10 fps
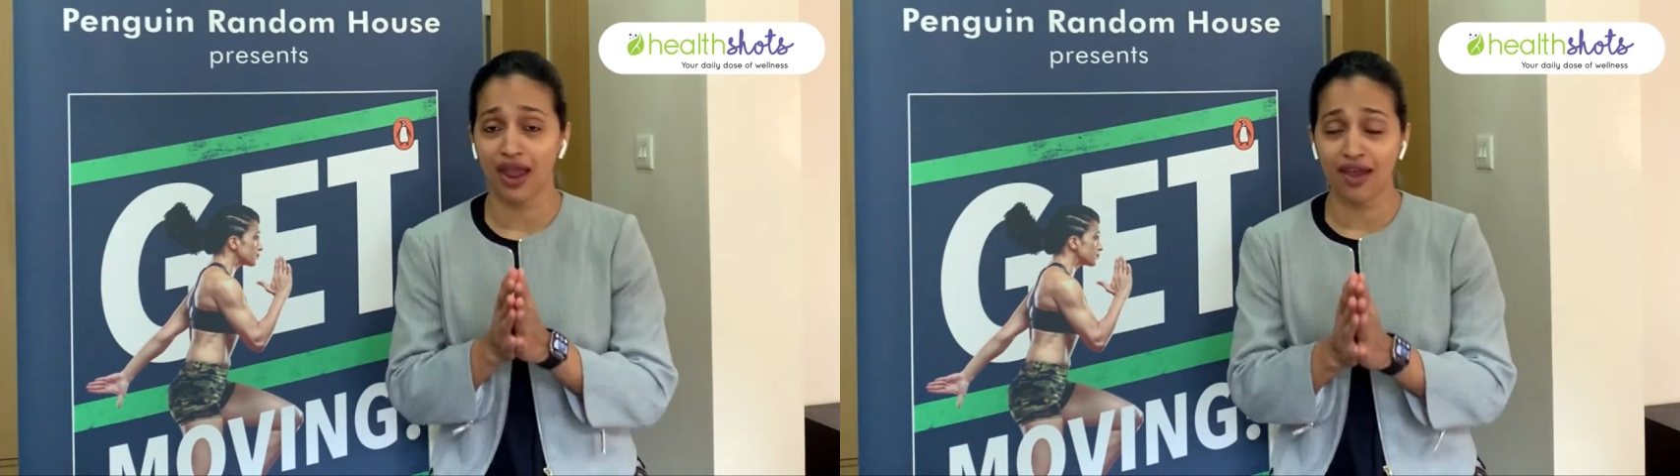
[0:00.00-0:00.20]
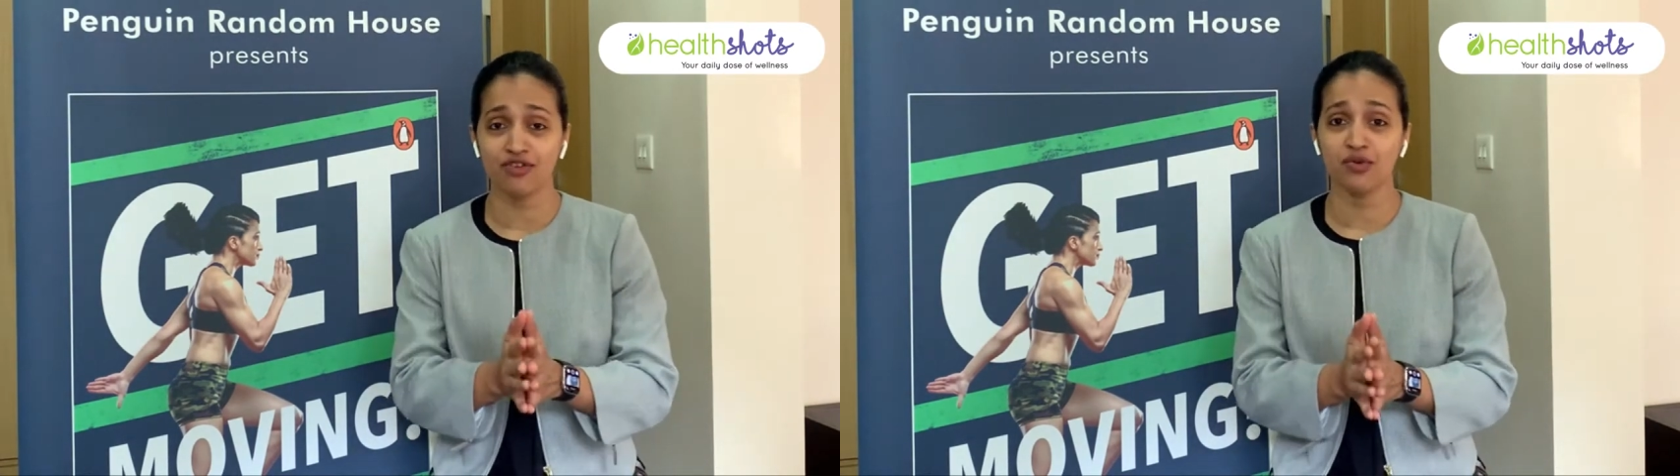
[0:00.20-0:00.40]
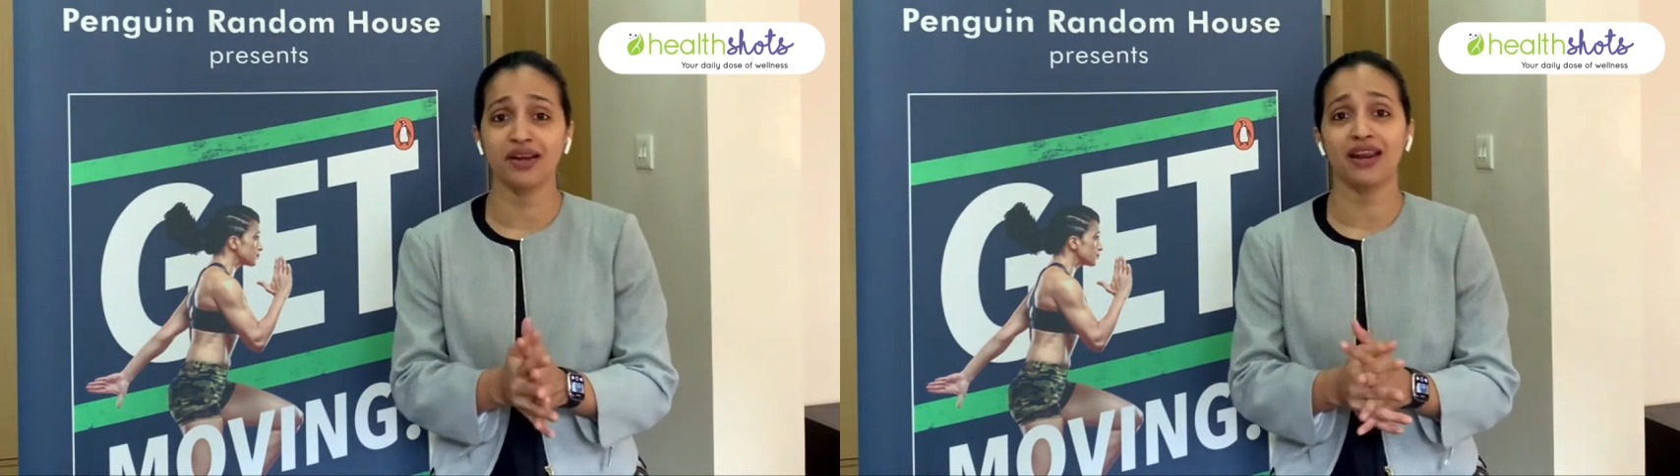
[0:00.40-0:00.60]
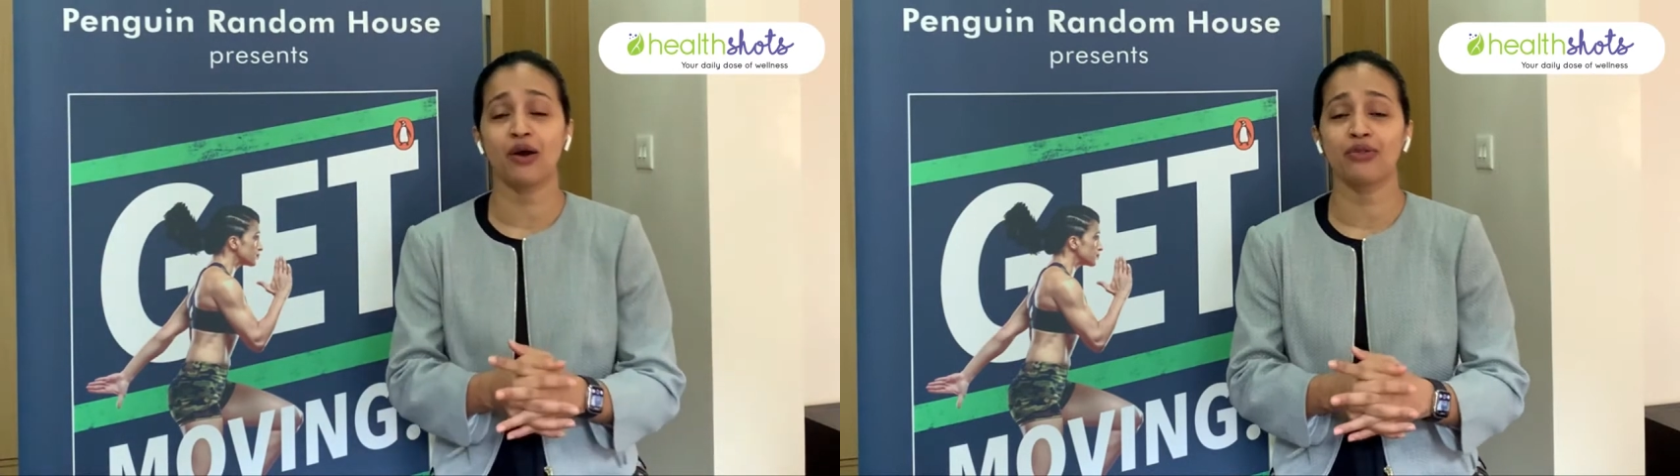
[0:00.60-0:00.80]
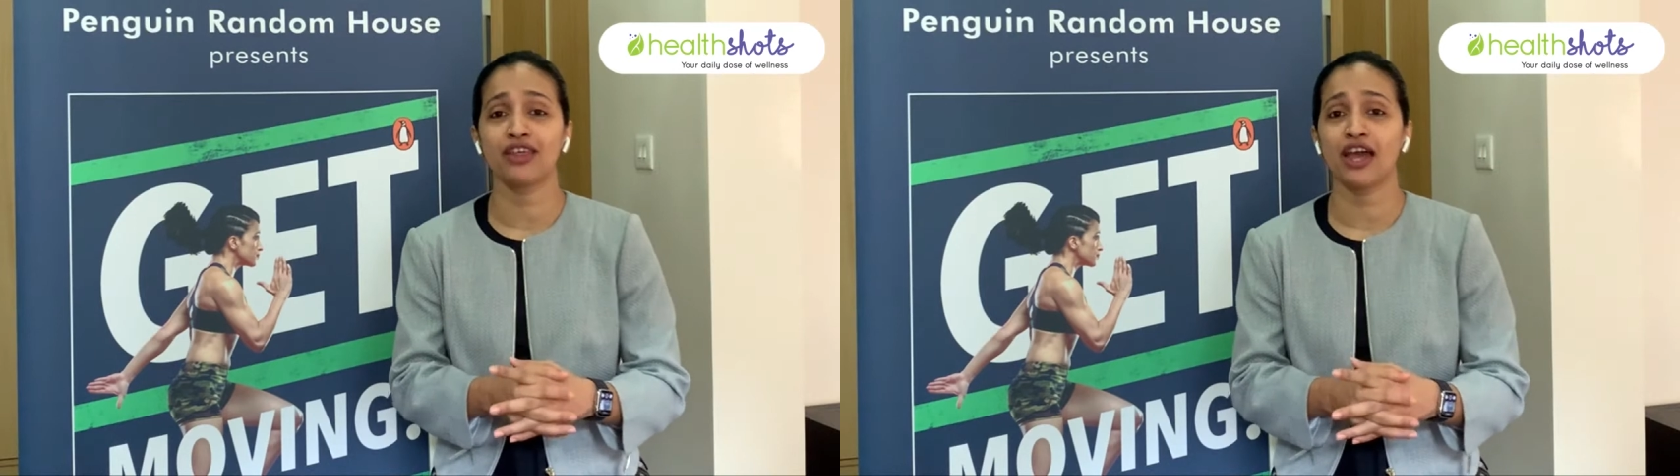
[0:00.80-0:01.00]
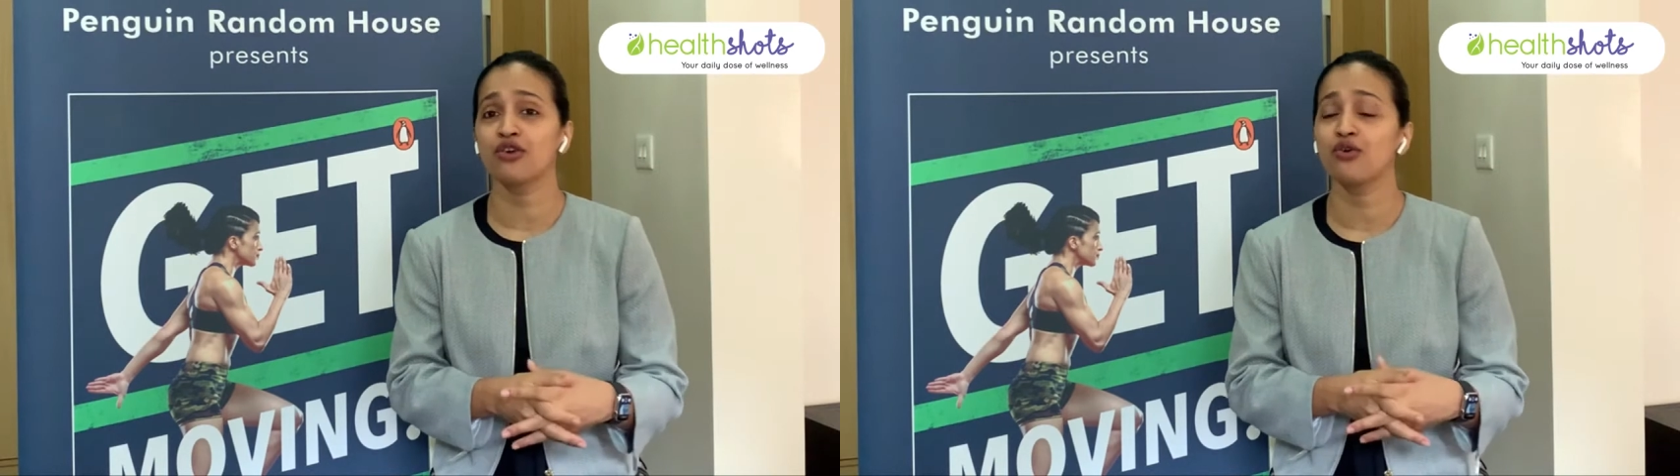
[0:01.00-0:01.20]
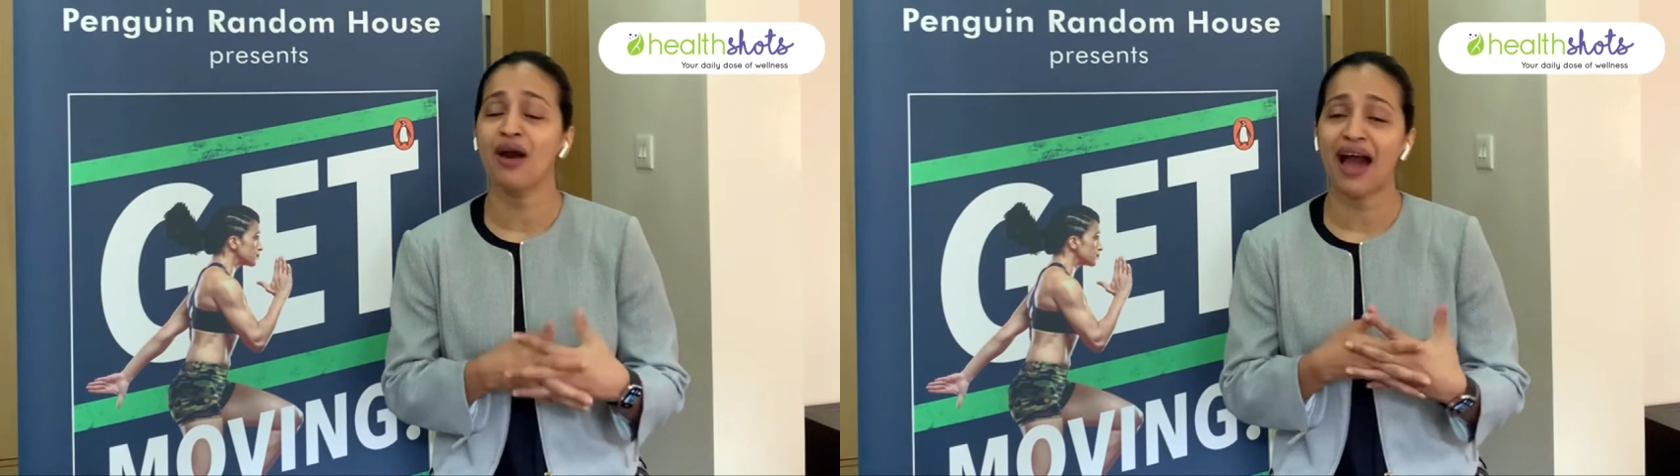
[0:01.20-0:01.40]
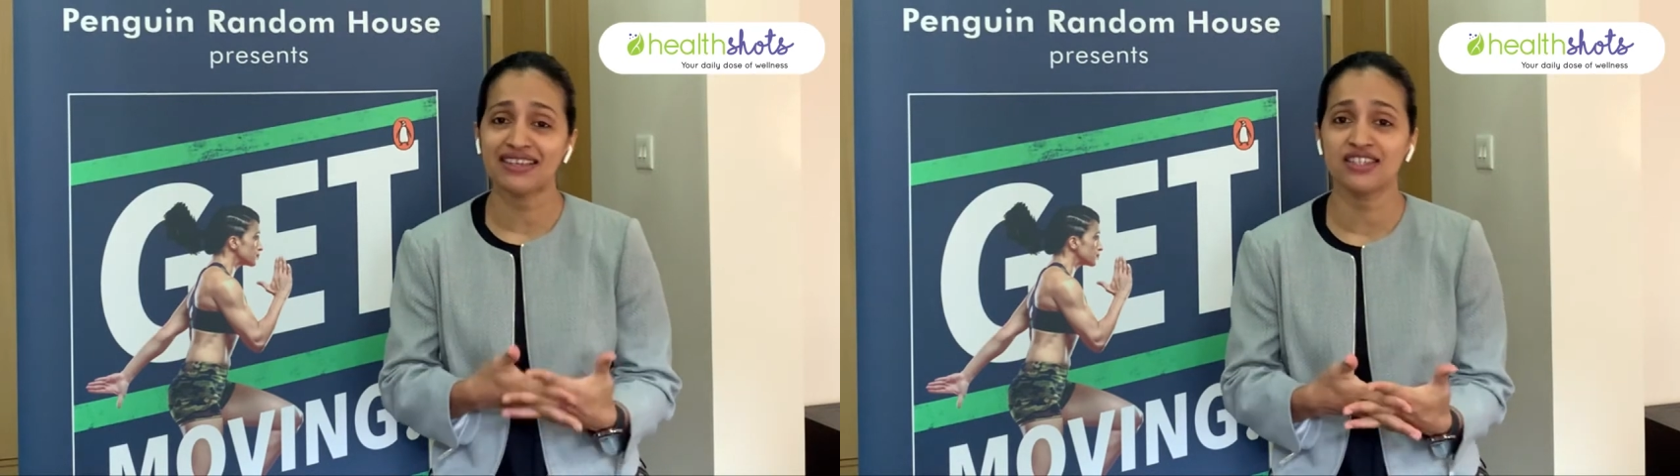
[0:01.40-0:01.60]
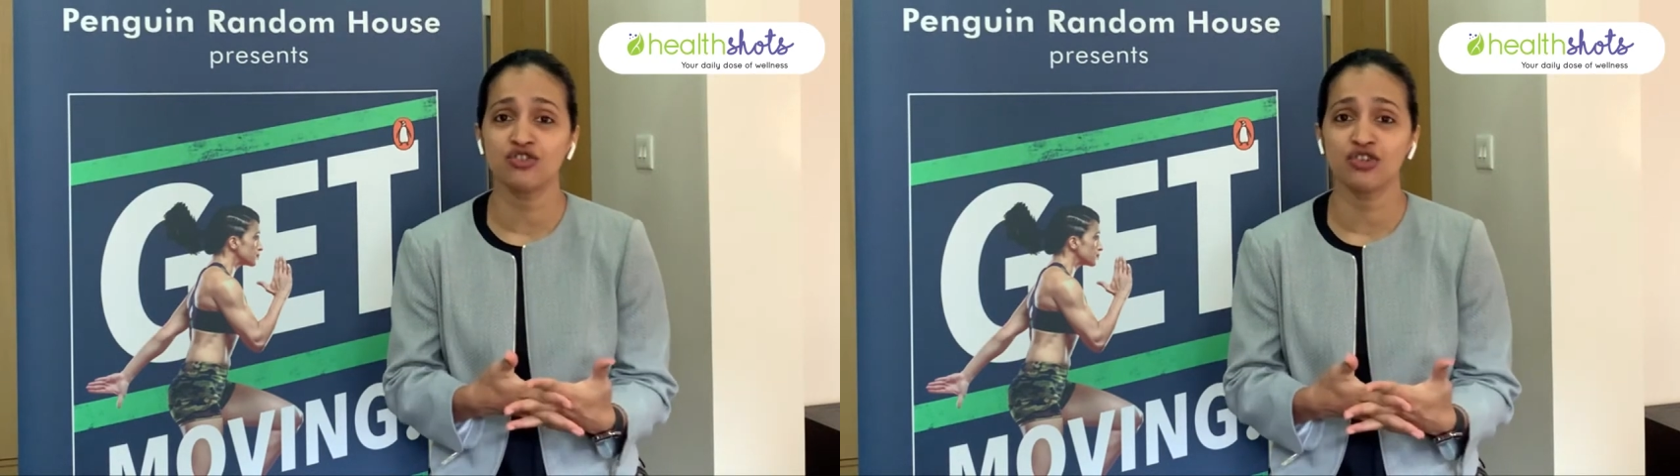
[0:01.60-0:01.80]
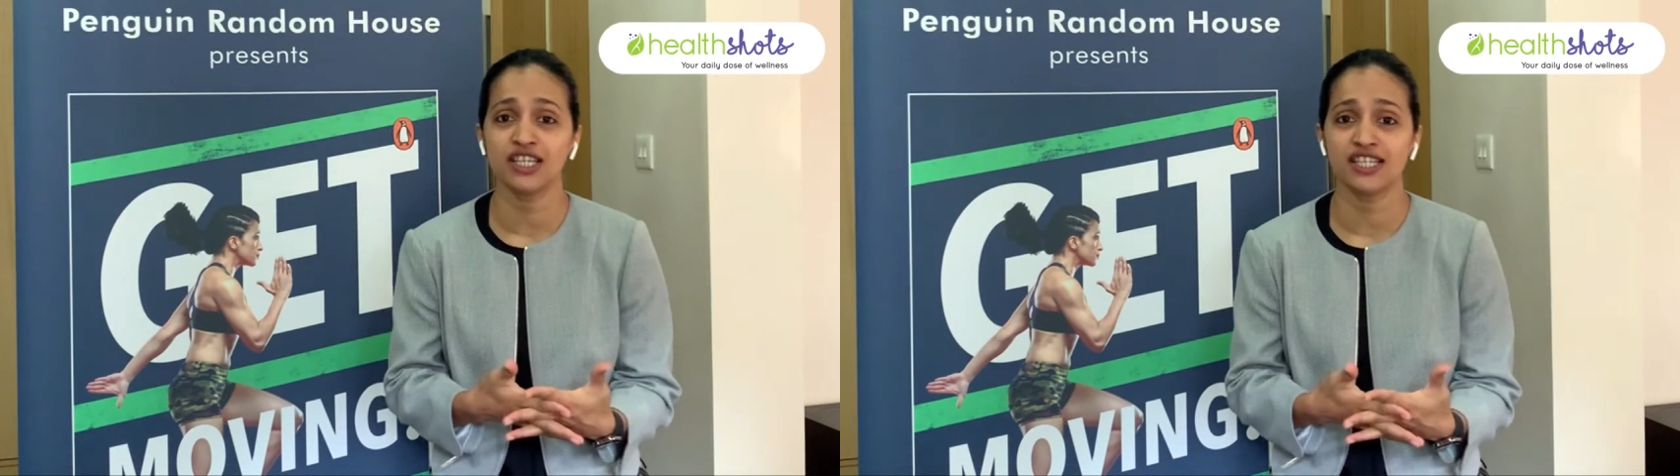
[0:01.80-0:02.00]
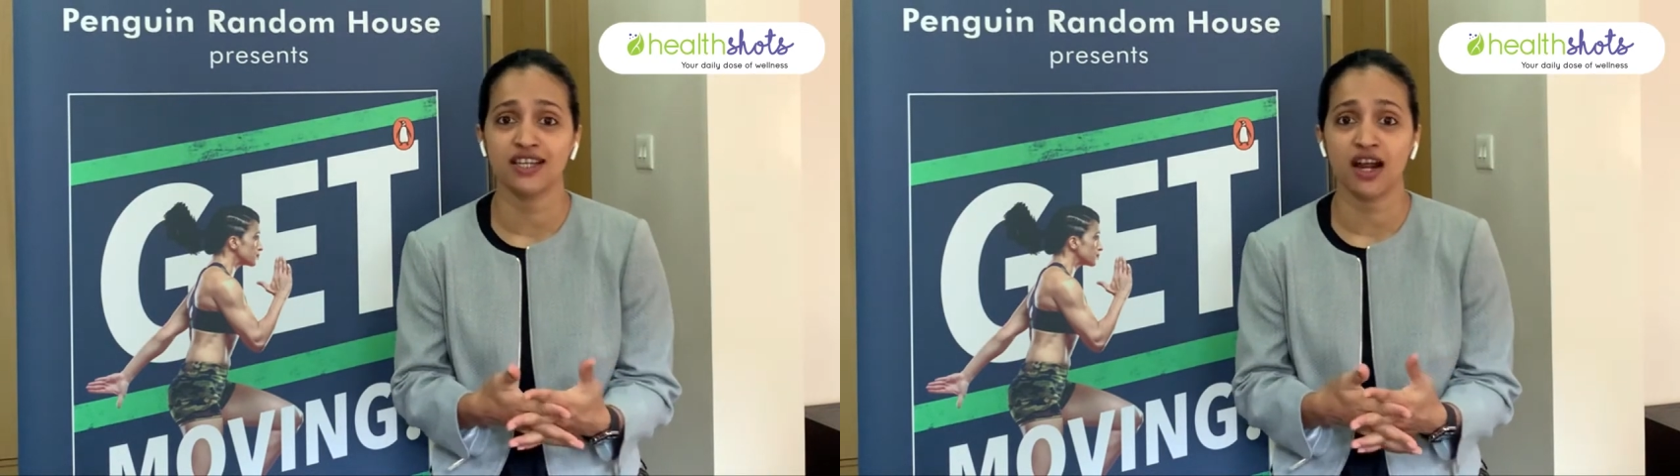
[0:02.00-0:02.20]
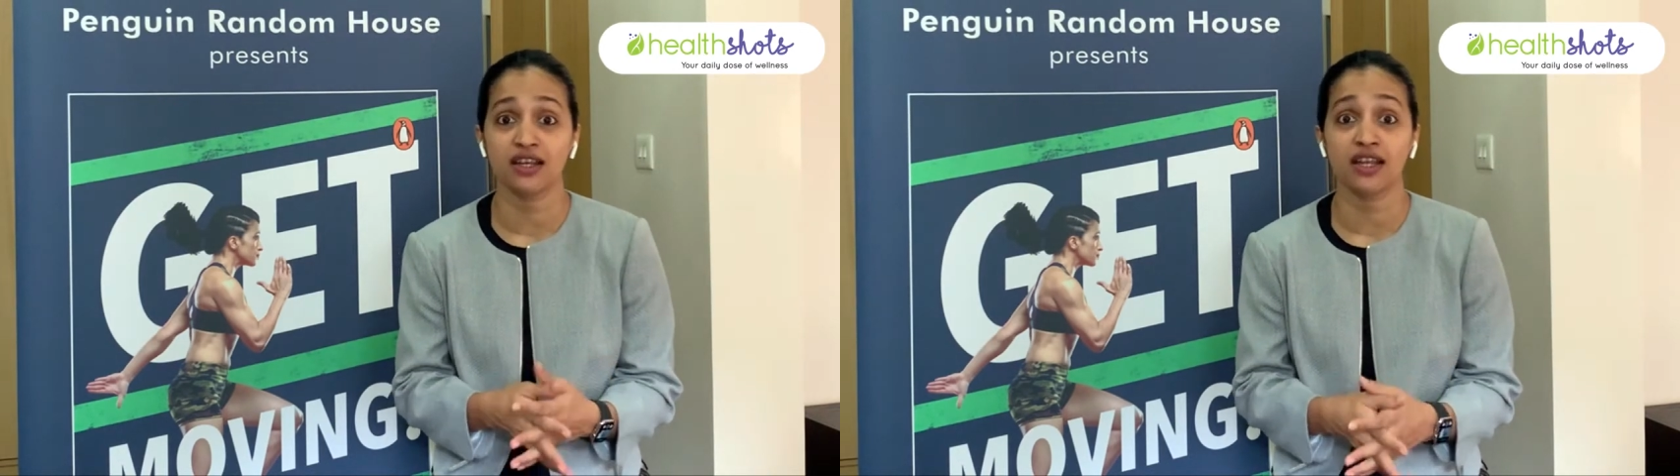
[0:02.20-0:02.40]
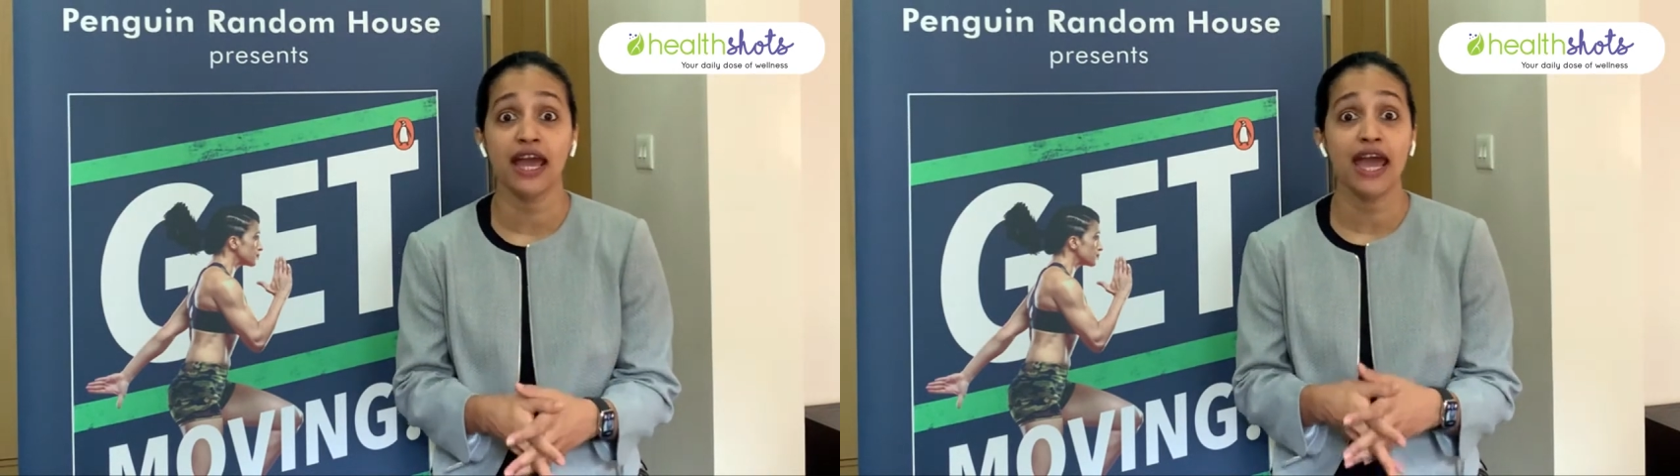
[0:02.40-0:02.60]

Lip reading: everyone out there who hasn't really started